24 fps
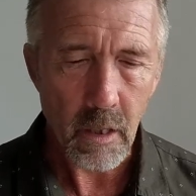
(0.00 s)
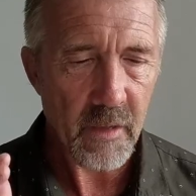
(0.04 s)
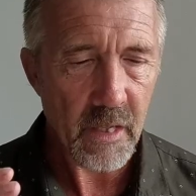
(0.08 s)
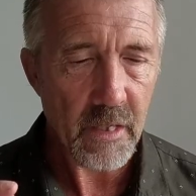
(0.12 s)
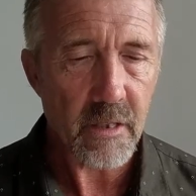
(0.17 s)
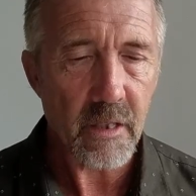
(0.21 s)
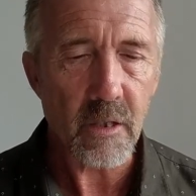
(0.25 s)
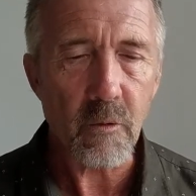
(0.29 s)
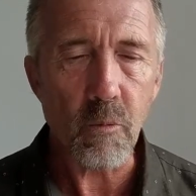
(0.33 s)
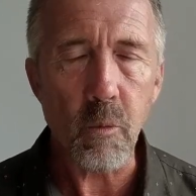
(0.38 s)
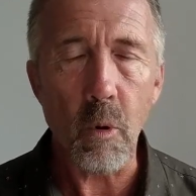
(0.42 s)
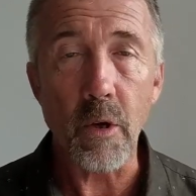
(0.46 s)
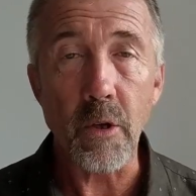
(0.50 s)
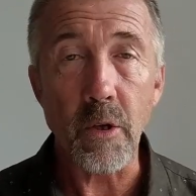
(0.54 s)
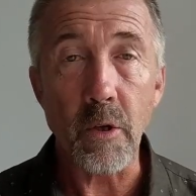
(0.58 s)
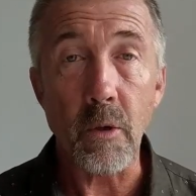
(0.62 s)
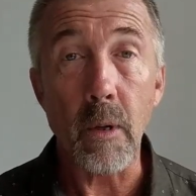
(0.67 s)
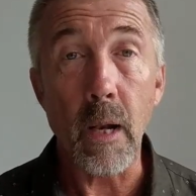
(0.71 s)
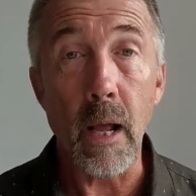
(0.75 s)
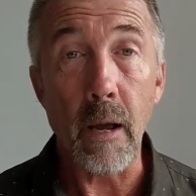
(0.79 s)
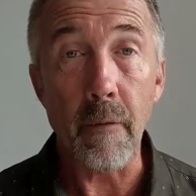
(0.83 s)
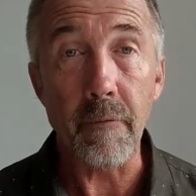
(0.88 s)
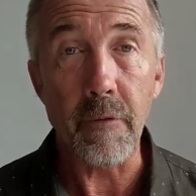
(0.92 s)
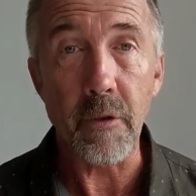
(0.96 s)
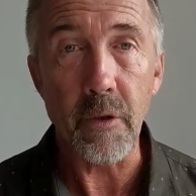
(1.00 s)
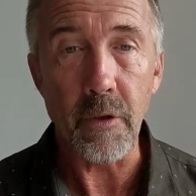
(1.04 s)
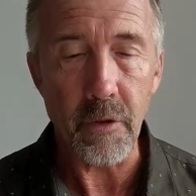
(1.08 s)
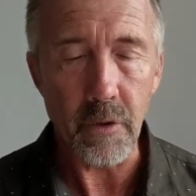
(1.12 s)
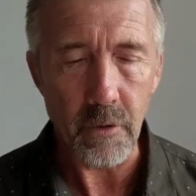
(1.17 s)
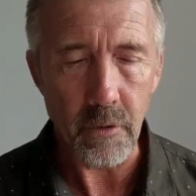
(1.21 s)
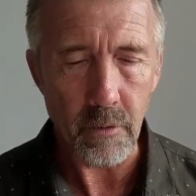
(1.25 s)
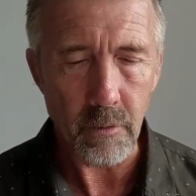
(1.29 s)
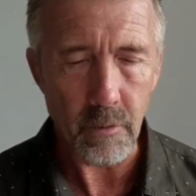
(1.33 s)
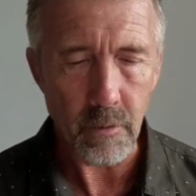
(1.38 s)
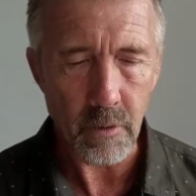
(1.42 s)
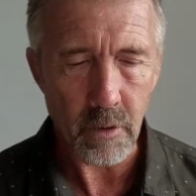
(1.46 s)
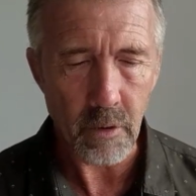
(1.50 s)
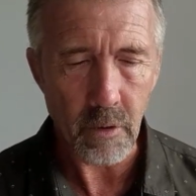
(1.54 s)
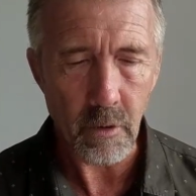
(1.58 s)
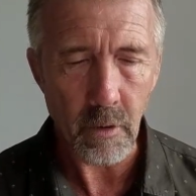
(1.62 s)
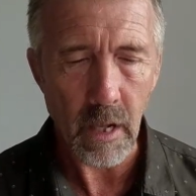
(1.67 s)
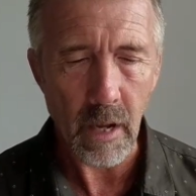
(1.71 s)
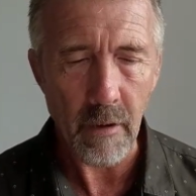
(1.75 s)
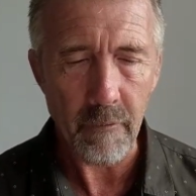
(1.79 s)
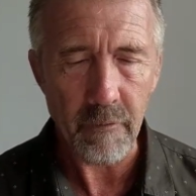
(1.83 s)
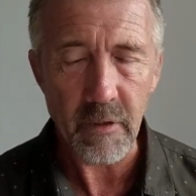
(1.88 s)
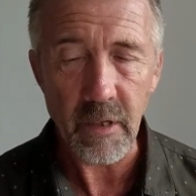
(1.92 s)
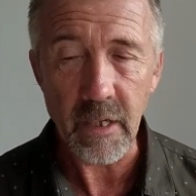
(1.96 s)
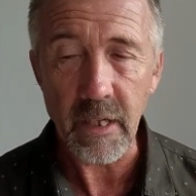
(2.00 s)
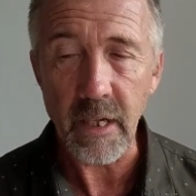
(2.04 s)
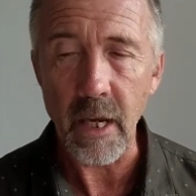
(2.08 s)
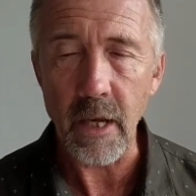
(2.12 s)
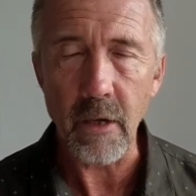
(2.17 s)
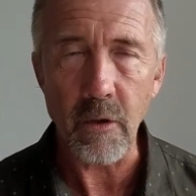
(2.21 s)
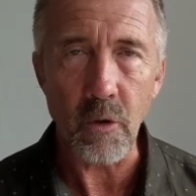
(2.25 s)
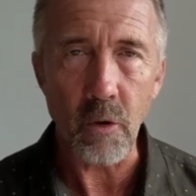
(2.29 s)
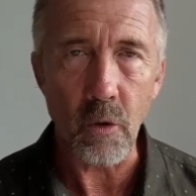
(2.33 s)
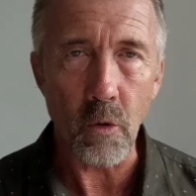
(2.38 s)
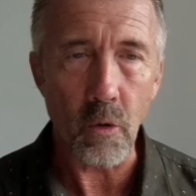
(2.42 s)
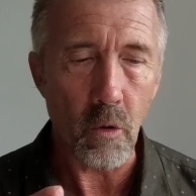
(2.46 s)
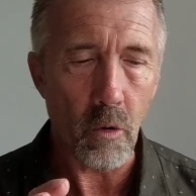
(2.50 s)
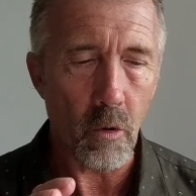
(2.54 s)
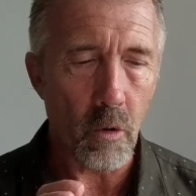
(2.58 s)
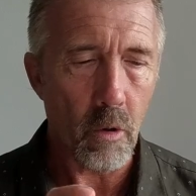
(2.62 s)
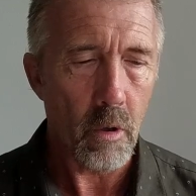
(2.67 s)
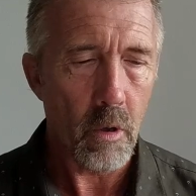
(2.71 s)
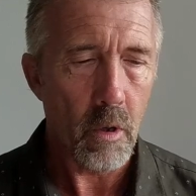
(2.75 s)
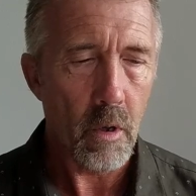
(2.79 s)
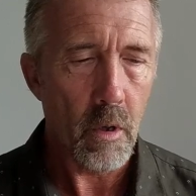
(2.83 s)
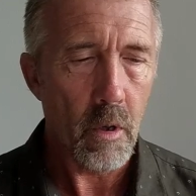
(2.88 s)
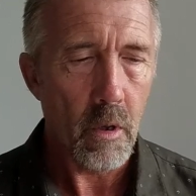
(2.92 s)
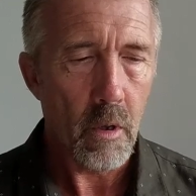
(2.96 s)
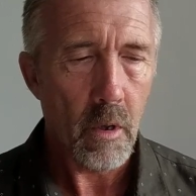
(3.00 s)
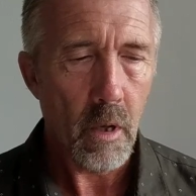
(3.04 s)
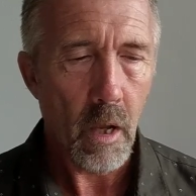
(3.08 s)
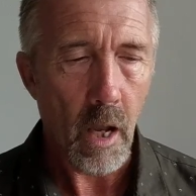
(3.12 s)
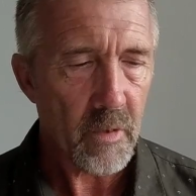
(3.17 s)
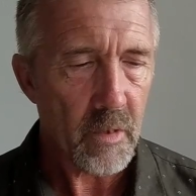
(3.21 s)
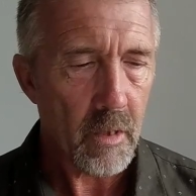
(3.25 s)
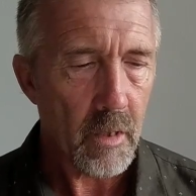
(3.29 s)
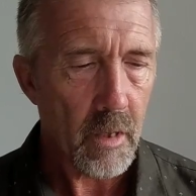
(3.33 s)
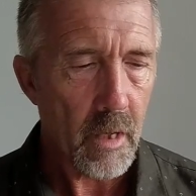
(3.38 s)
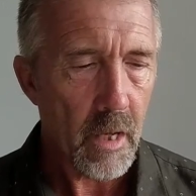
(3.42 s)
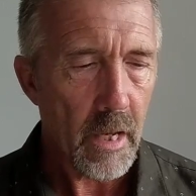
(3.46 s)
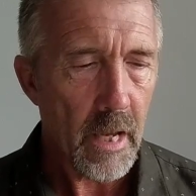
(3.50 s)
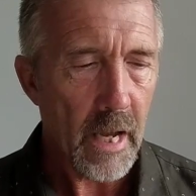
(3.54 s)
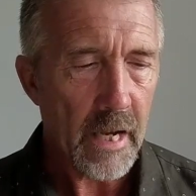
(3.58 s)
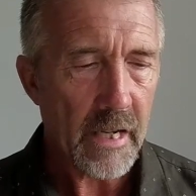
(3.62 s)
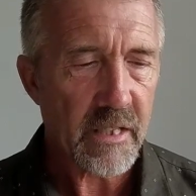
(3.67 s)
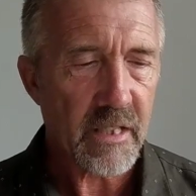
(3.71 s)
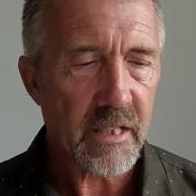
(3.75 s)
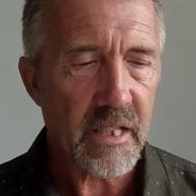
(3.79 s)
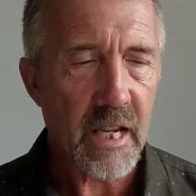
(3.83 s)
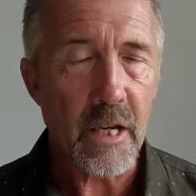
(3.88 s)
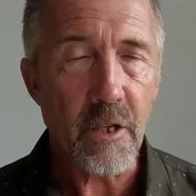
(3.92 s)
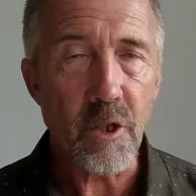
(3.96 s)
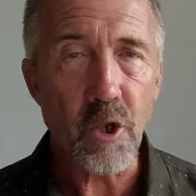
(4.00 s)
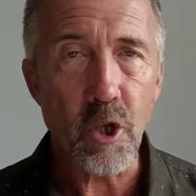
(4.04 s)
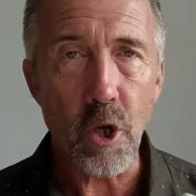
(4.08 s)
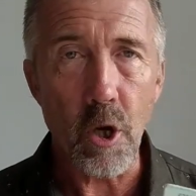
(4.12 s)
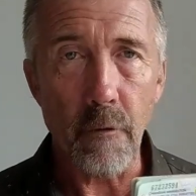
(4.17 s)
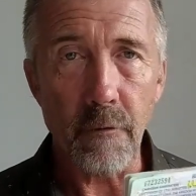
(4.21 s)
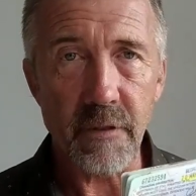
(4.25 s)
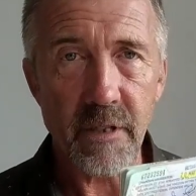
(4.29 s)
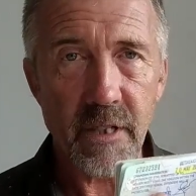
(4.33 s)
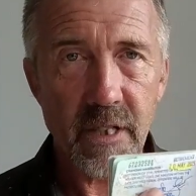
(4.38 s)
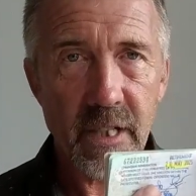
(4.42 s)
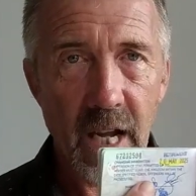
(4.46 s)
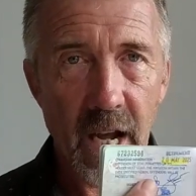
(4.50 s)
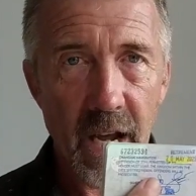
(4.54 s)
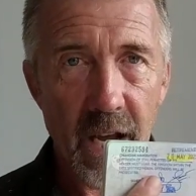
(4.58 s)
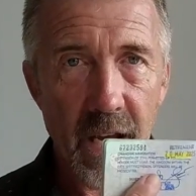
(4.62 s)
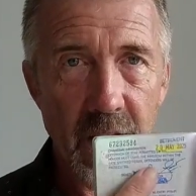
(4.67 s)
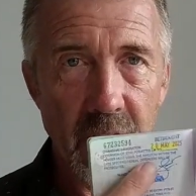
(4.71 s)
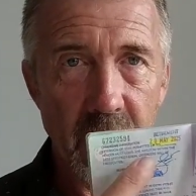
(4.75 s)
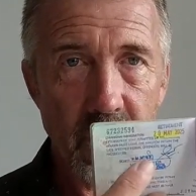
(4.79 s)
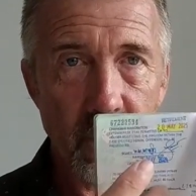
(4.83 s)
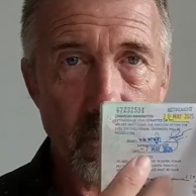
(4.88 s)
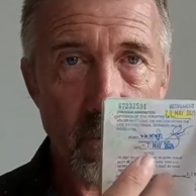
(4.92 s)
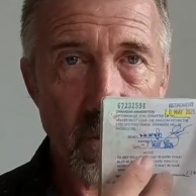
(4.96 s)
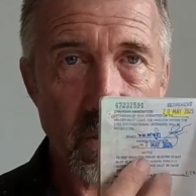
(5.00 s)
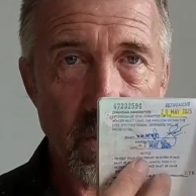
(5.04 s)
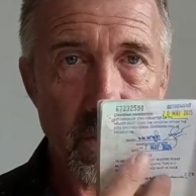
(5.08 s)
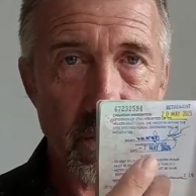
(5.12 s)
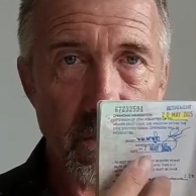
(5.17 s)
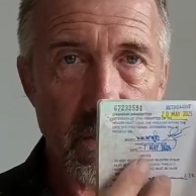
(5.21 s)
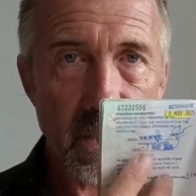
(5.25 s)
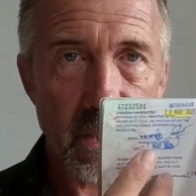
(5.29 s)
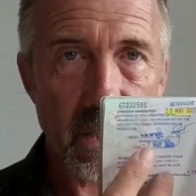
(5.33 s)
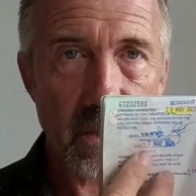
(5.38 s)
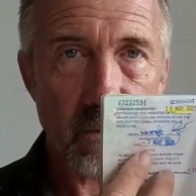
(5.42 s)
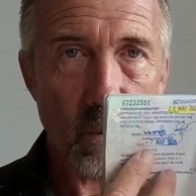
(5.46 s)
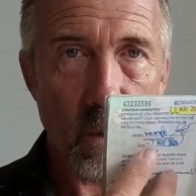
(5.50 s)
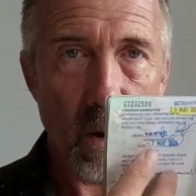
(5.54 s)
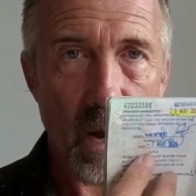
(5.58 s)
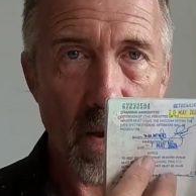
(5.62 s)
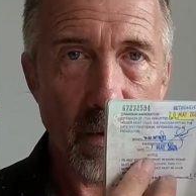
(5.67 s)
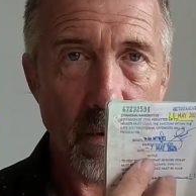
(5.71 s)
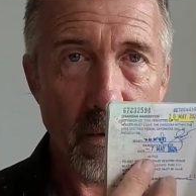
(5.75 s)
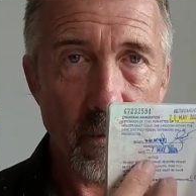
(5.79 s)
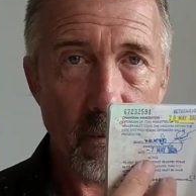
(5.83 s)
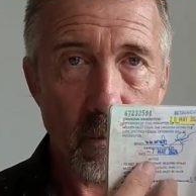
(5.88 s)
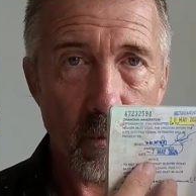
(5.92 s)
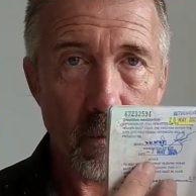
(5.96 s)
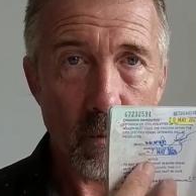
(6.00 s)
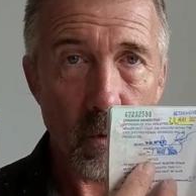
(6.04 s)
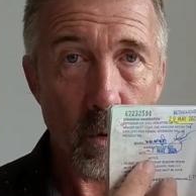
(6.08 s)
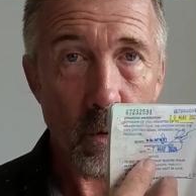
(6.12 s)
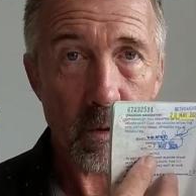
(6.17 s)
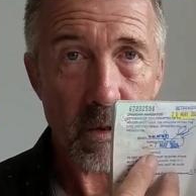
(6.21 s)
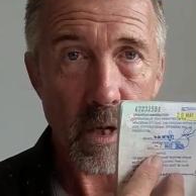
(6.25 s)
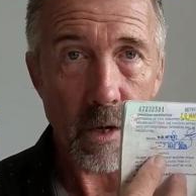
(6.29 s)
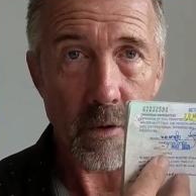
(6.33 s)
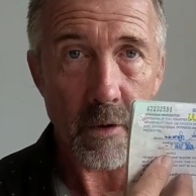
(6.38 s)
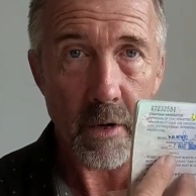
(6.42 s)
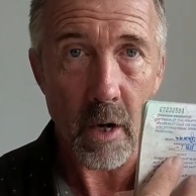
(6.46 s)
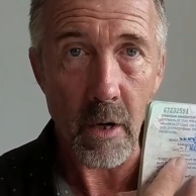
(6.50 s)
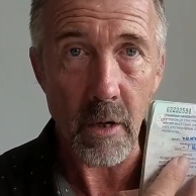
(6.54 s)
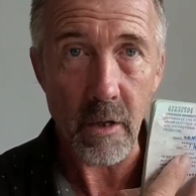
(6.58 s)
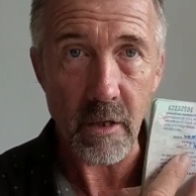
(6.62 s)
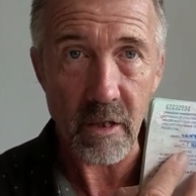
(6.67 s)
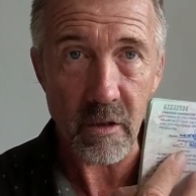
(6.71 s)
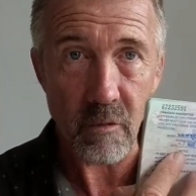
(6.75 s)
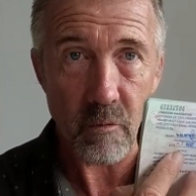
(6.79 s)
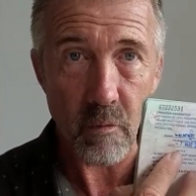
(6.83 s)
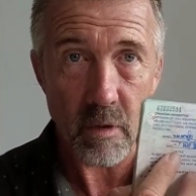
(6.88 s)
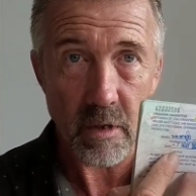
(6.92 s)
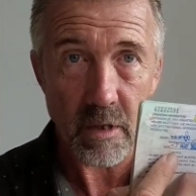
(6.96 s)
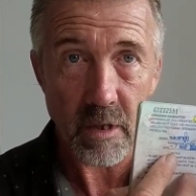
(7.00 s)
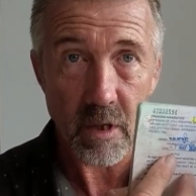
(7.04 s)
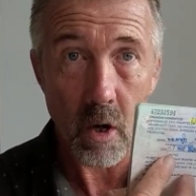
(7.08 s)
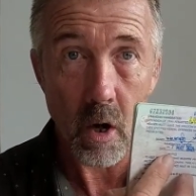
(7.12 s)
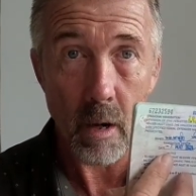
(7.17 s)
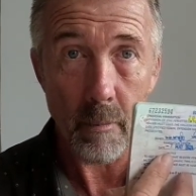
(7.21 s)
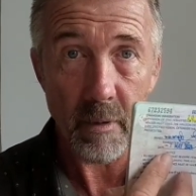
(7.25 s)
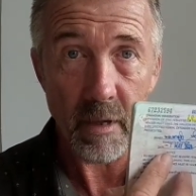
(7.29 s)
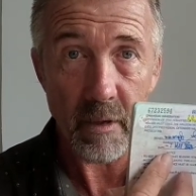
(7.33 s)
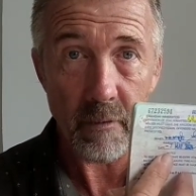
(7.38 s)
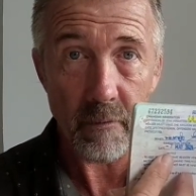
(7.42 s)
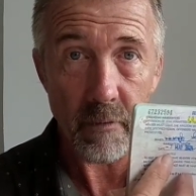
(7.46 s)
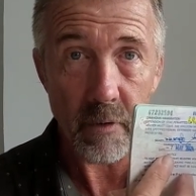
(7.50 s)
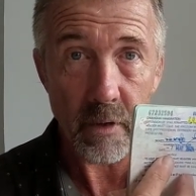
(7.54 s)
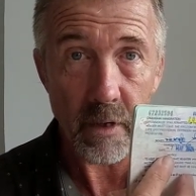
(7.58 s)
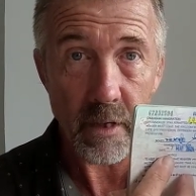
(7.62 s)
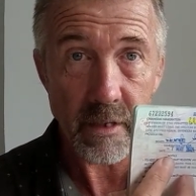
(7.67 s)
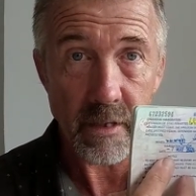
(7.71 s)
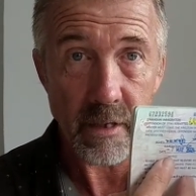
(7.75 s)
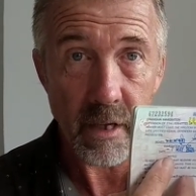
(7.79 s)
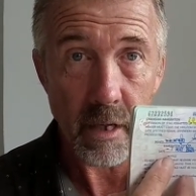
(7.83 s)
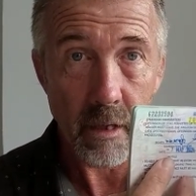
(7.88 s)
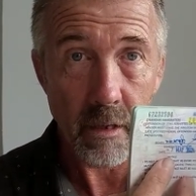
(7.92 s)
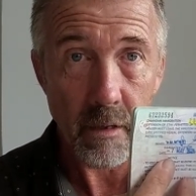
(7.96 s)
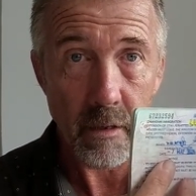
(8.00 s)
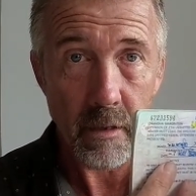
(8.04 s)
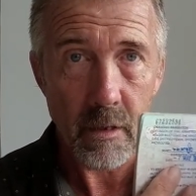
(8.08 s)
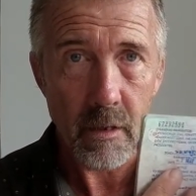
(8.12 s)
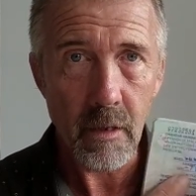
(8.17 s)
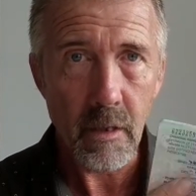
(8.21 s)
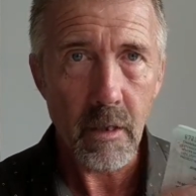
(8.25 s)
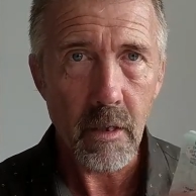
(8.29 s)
this is what you'll have to do. You'll have to get your extension of stay, which is this one, also known as the retirement visa.